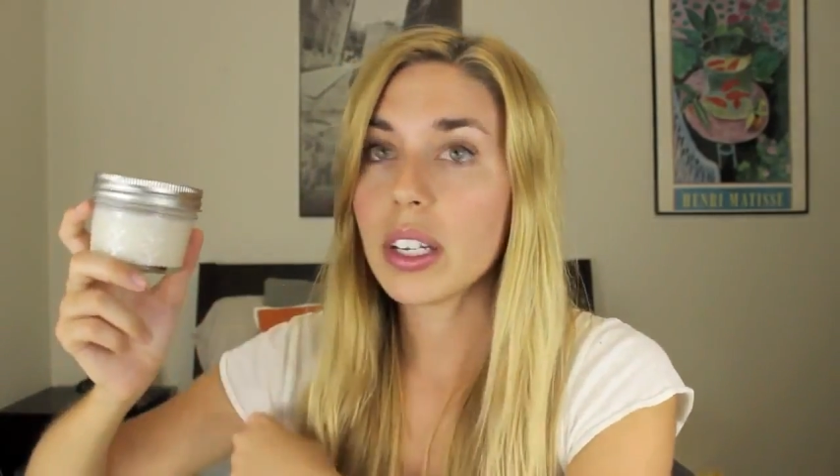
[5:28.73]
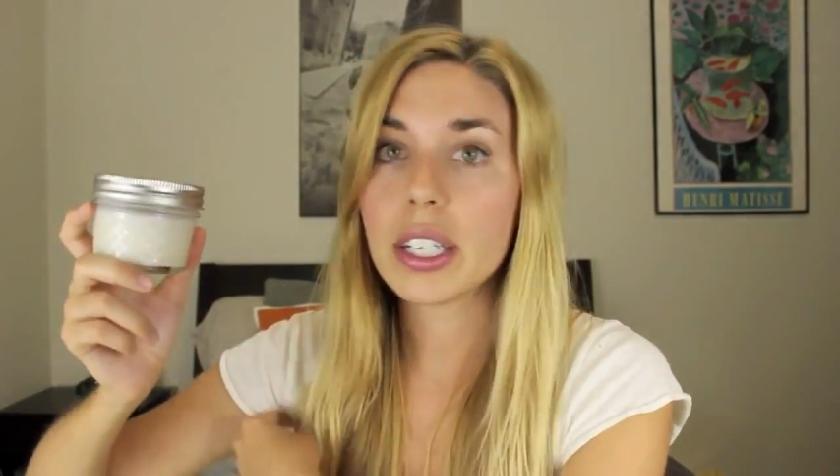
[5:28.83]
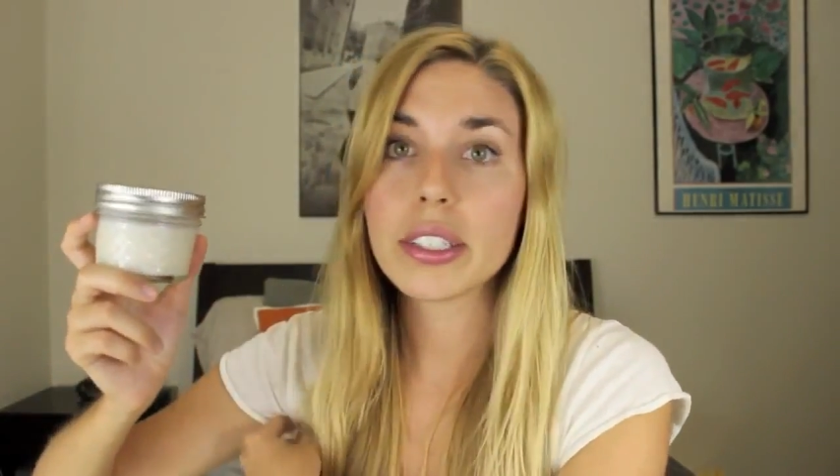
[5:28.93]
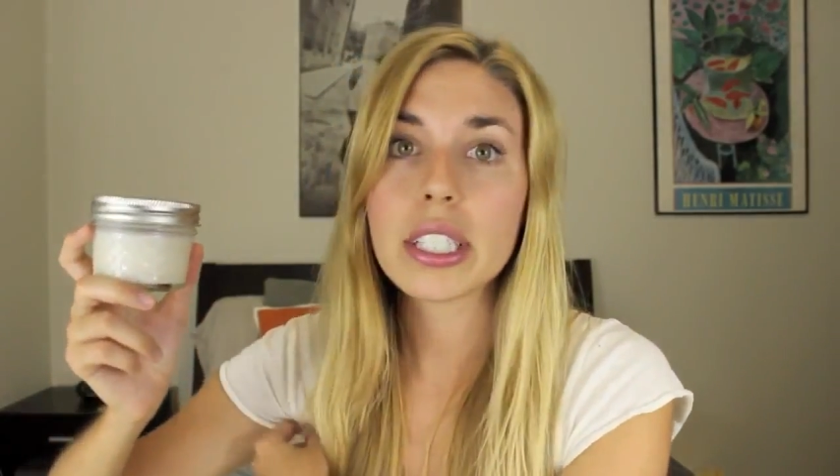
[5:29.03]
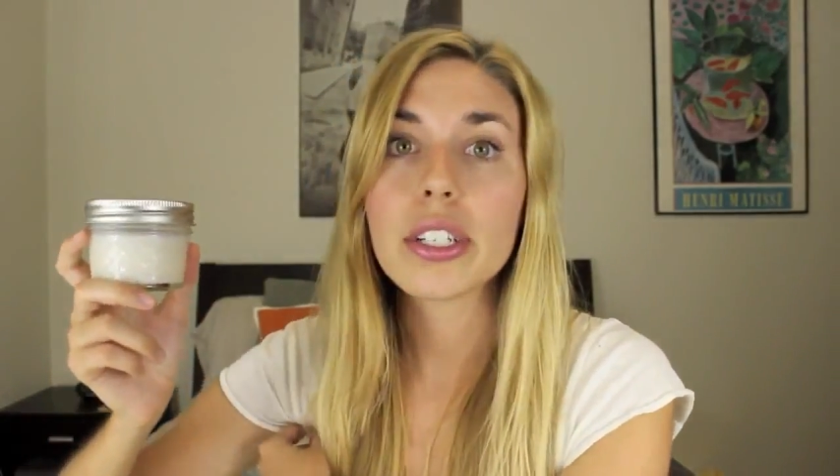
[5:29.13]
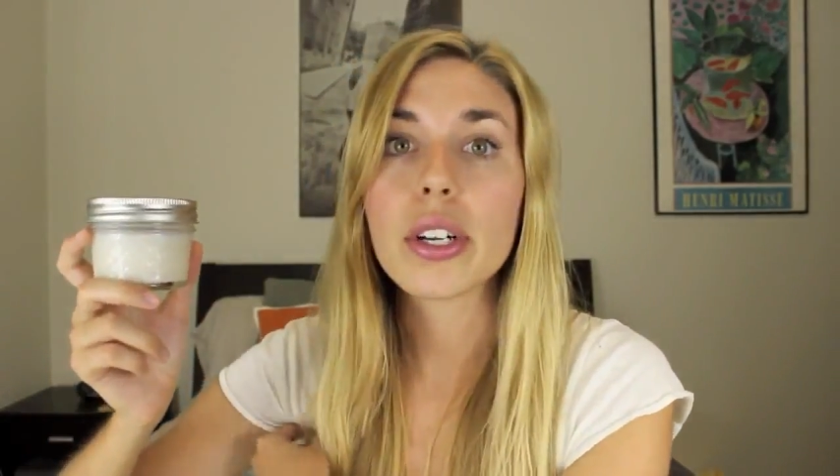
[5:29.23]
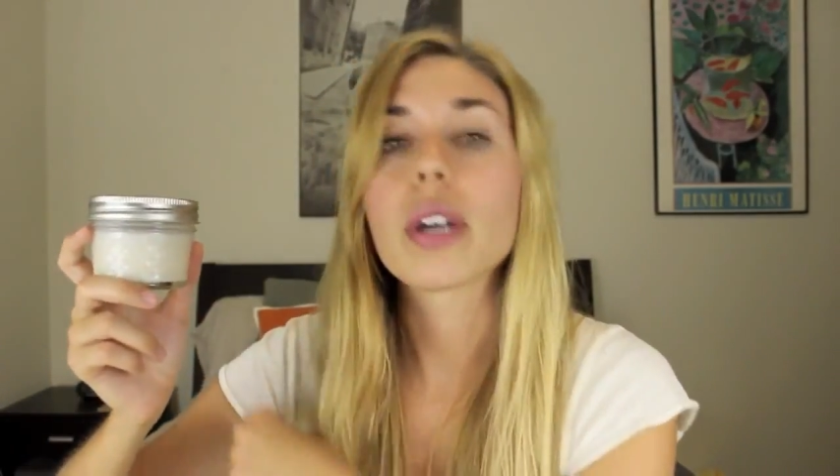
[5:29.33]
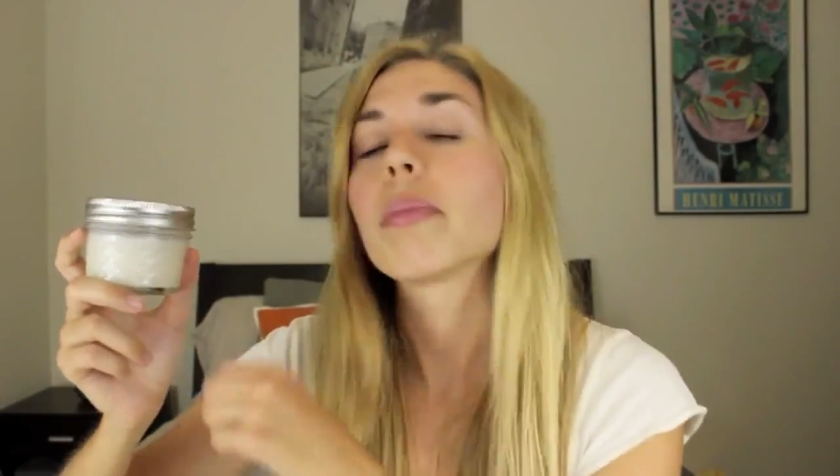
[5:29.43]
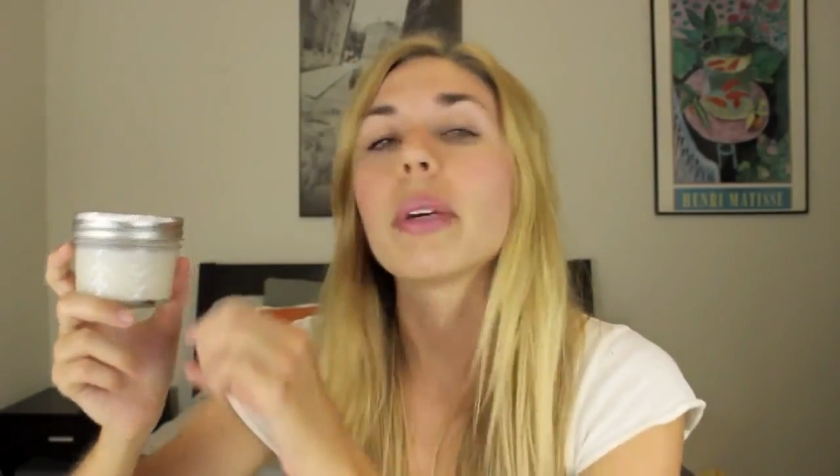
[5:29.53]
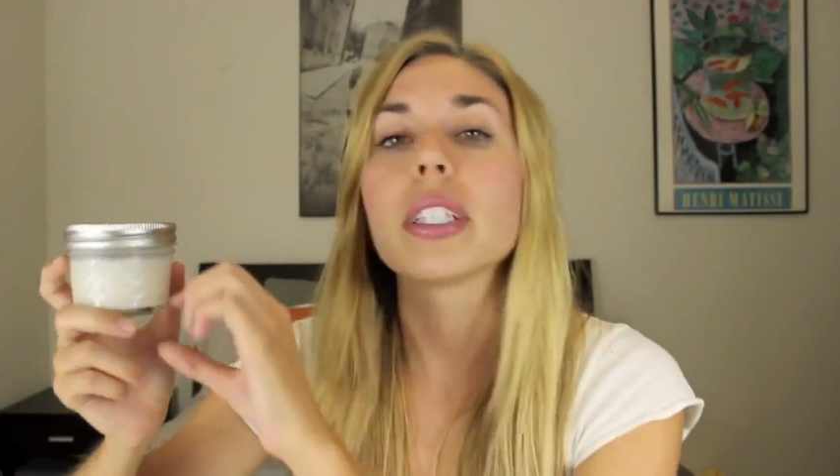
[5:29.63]
irritated
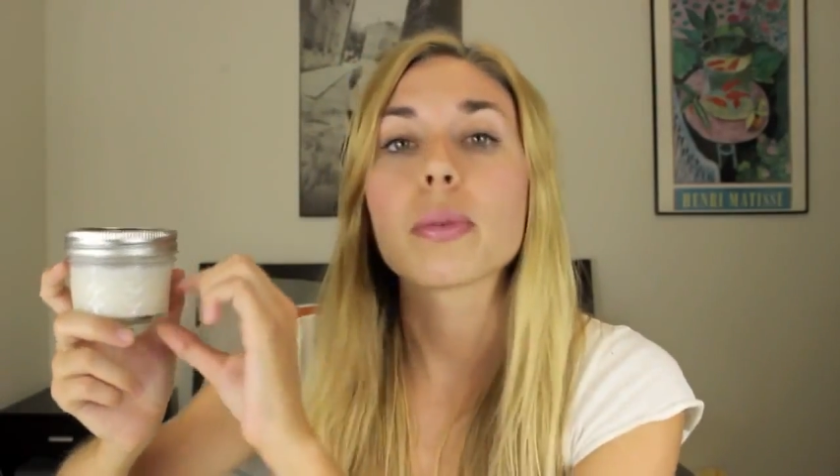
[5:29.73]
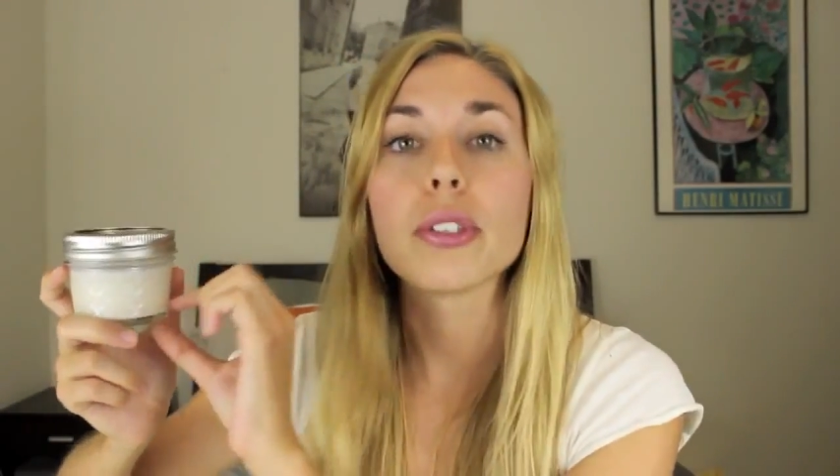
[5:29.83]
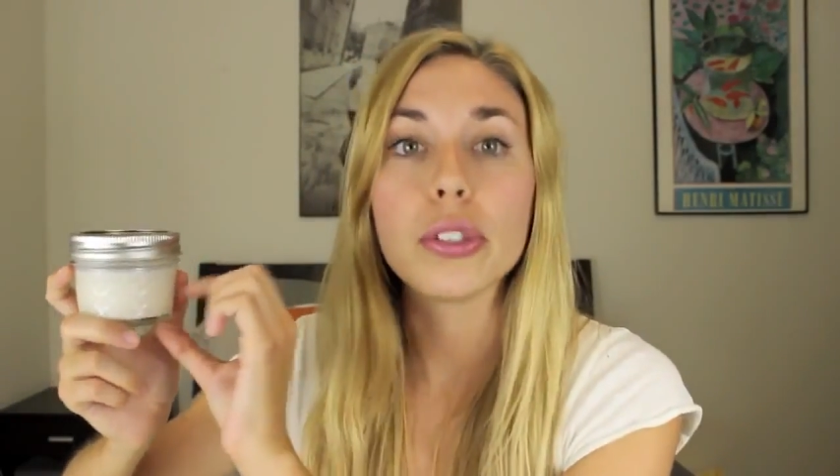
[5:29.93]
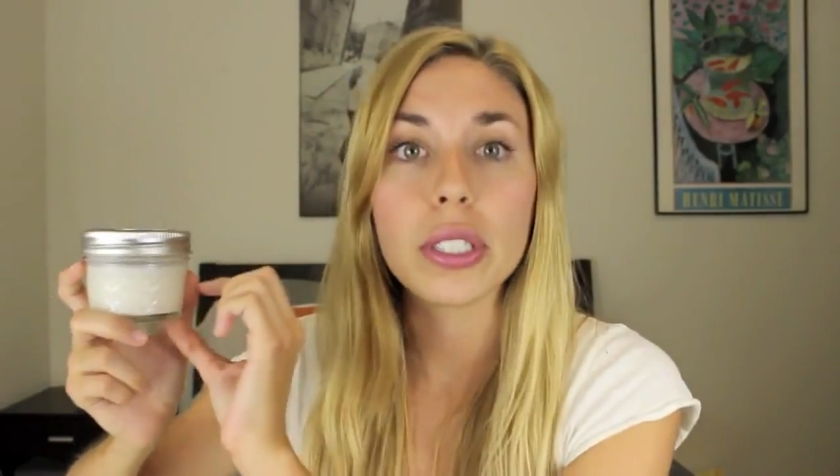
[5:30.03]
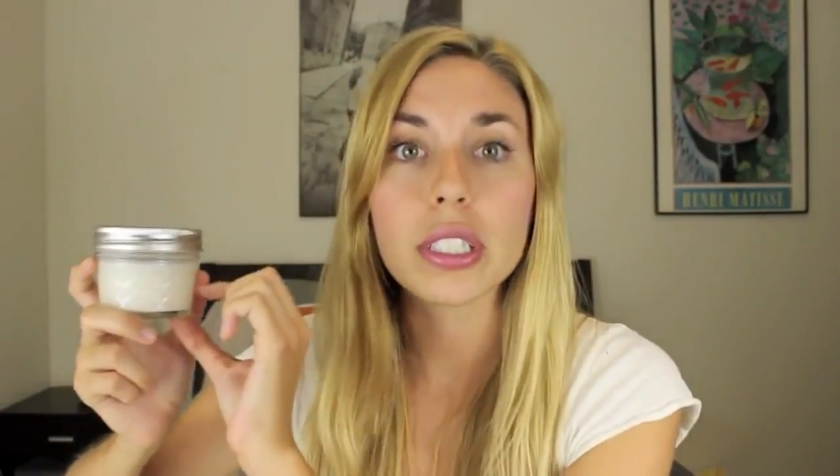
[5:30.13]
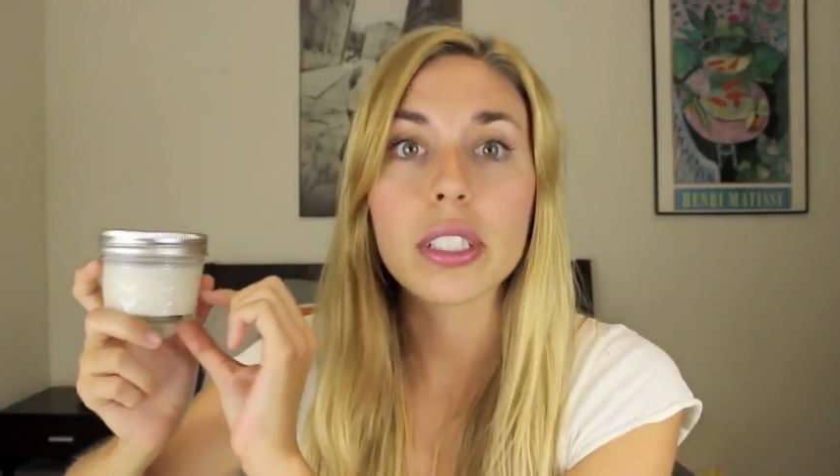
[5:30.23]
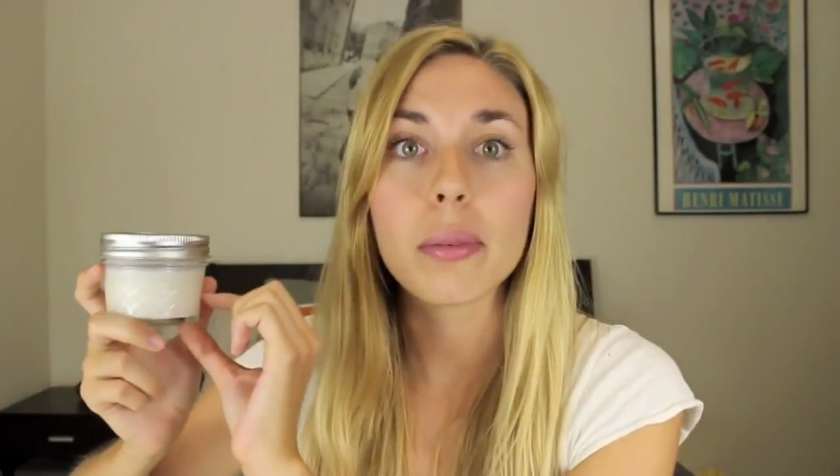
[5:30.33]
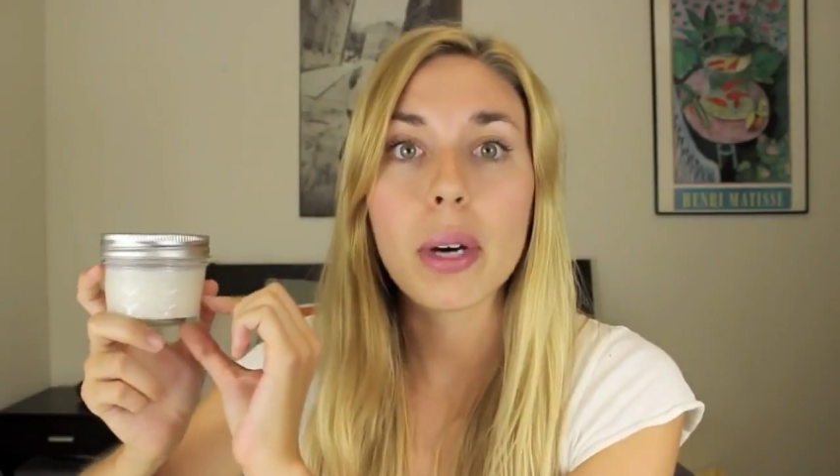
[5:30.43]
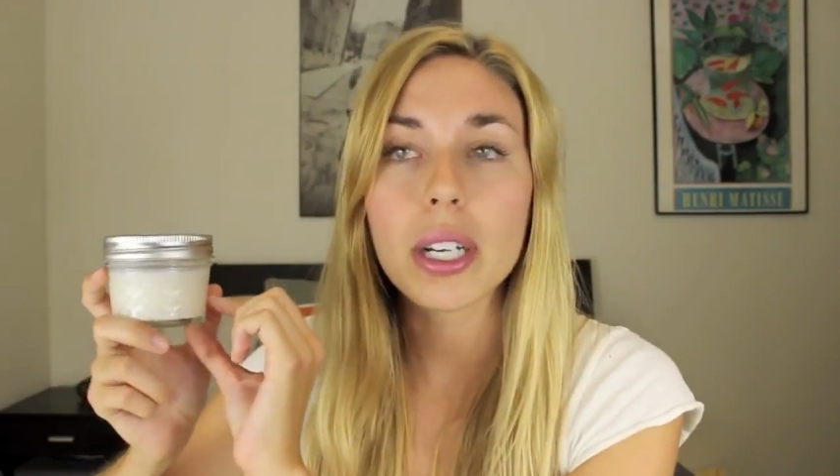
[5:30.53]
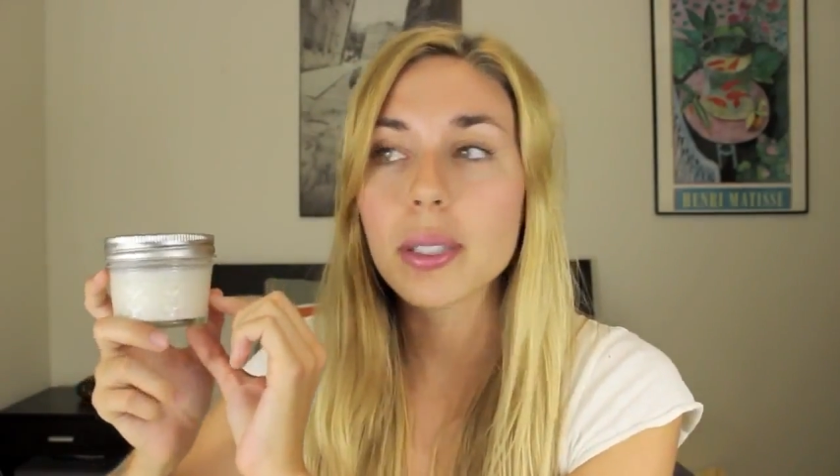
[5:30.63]
armpits once you get to the
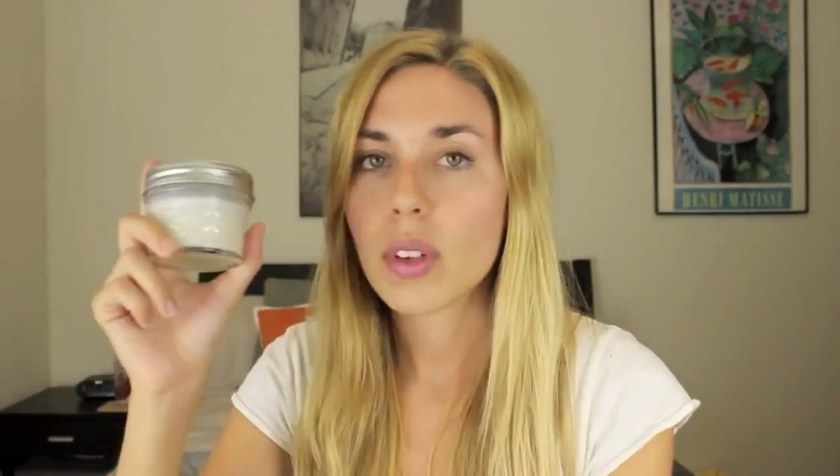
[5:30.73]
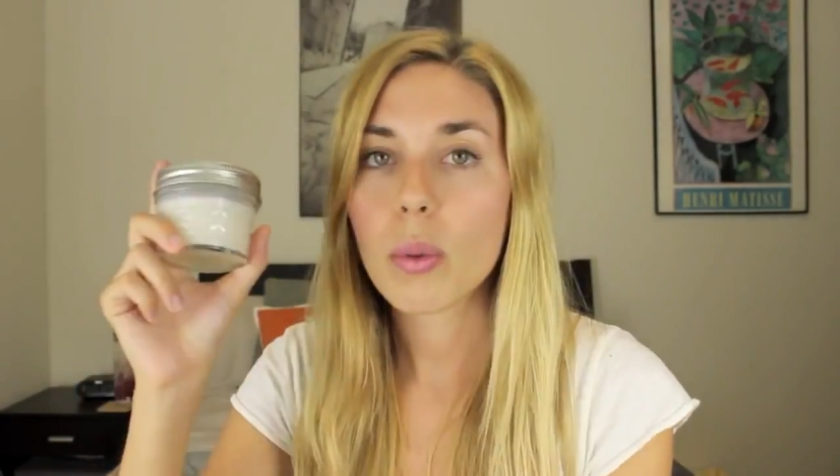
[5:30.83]
bottom.